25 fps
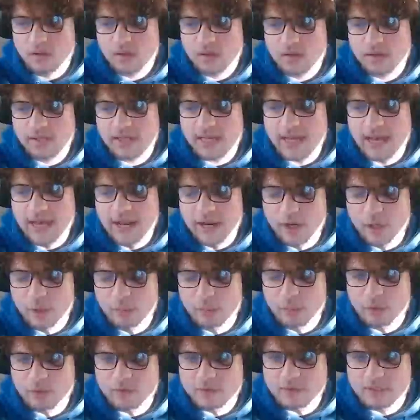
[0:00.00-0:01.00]
Candidate
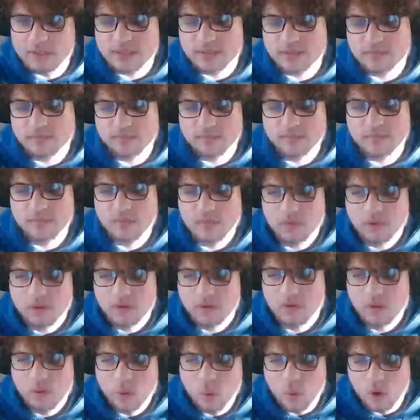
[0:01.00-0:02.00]
moves.
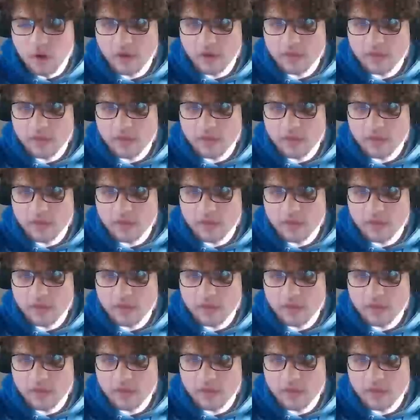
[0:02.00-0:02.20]
What are the